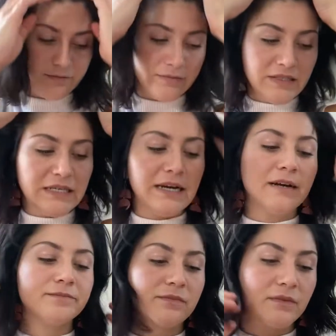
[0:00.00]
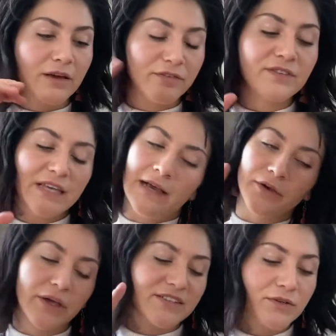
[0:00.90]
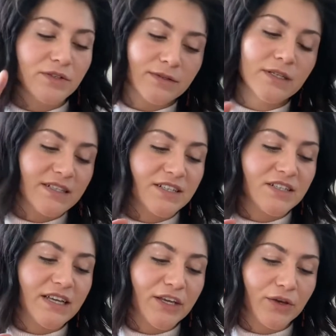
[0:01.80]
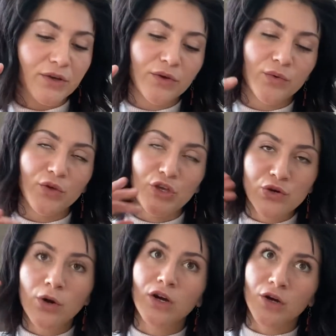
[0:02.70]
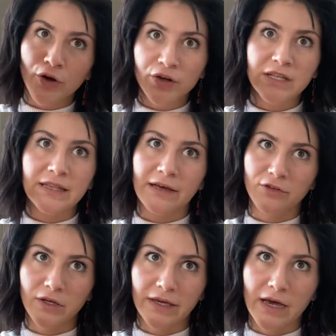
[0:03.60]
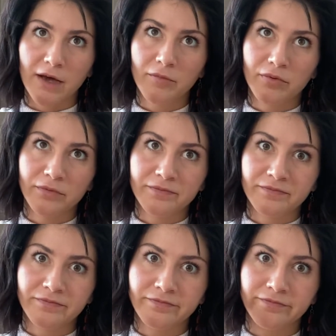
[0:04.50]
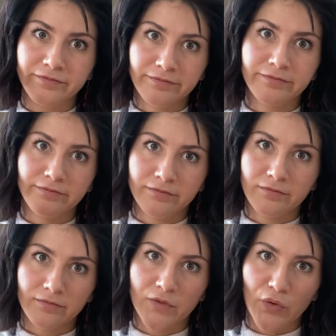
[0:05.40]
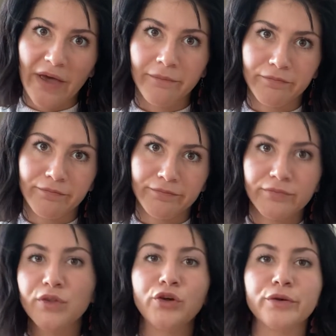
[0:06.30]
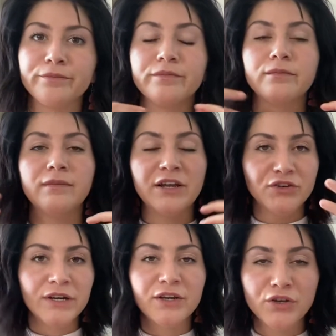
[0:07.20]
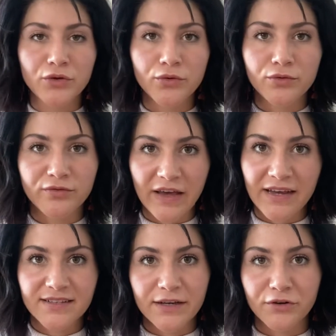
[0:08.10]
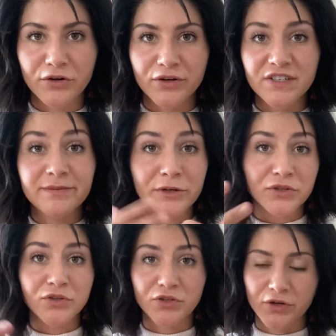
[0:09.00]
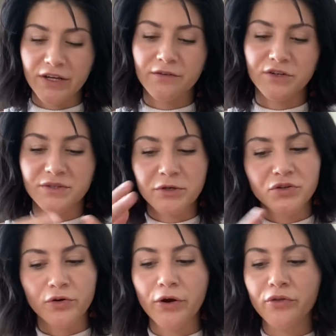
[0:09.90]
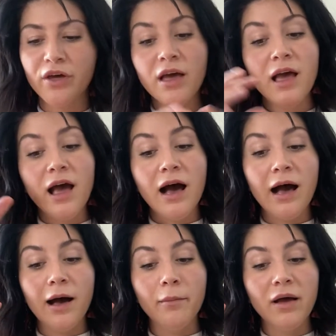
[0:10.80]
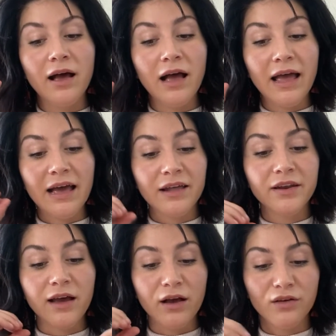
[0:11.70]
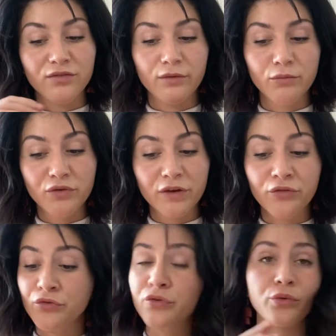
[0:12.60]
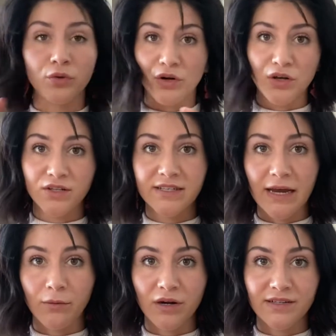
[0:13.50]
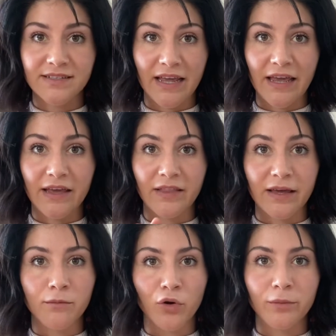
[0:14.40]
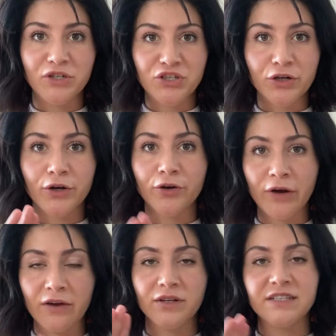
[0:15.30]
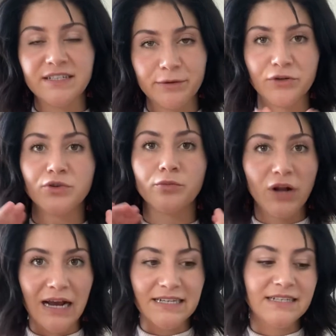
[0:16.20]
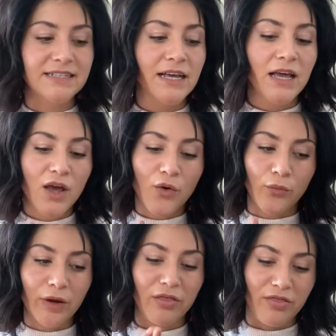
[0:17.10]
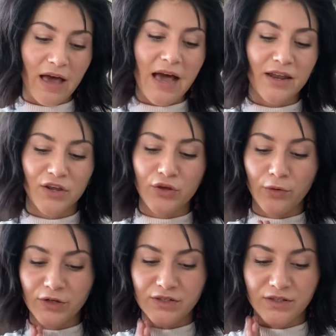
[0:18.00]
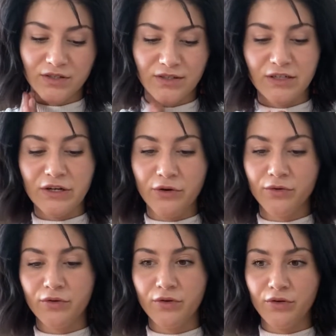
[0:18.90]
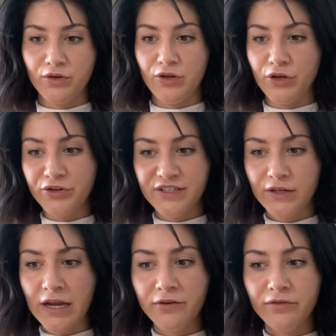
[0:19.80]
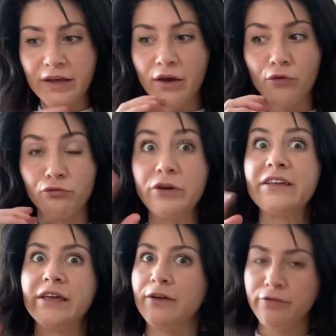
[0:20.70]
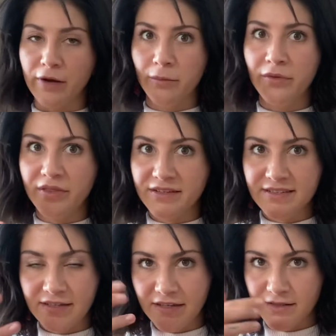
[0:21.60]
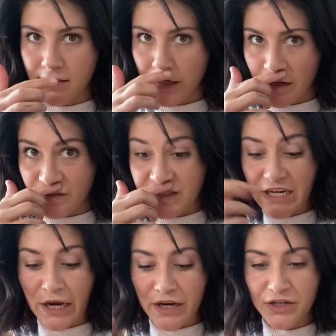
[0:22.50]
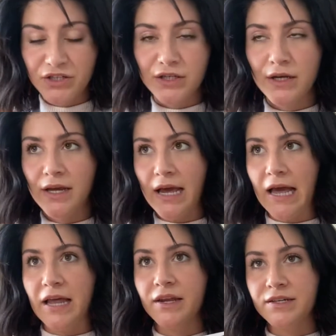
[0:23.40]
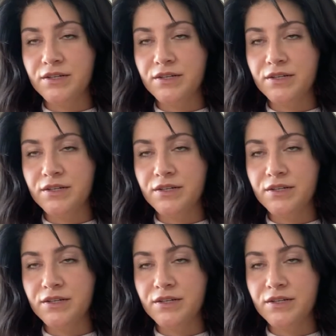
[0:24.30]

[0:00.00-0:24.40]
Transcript: Yeah. Okay. So it's just like you are currently leveling up. Okay. You're entering a new phase of your spiritual journey, of your spiritual growth, and of moving through the world, I want to say, in like a more mature, grounded spiritual practice. With that, you are, you know, you're still kind of like reeling from this season of change and